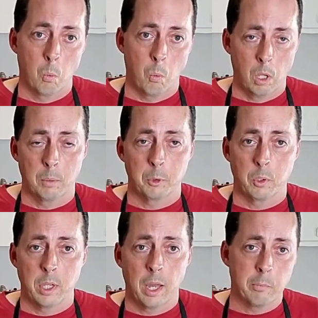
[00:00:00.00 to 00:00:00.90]
While I'm
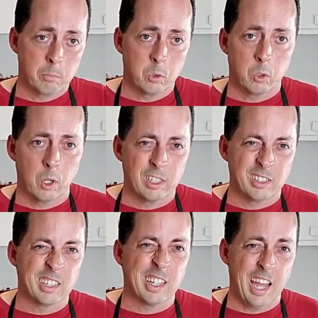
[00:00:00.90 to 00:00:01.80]
doing that, go ahead and
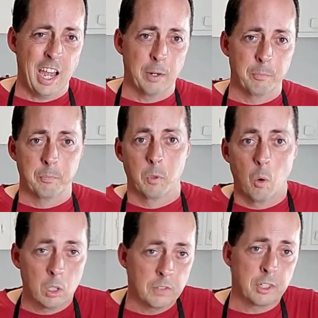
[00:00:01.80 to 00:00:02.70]
click the ad
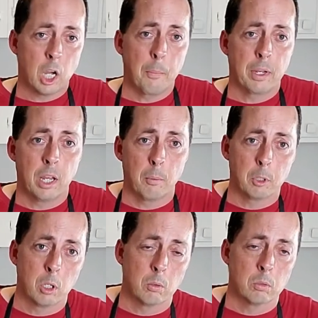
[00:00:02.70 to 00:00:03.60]
or leave a comment down
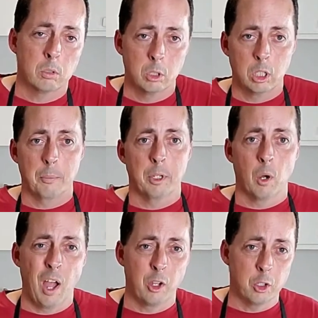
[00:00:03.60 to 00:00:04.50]
below. You let me know
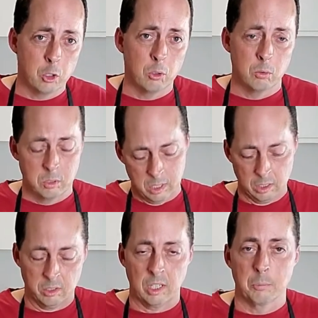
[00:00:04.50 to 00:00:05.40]
how you take
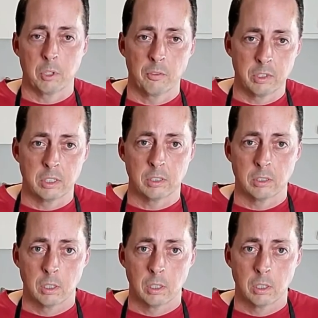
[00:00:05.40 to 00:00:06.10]
the stems off these.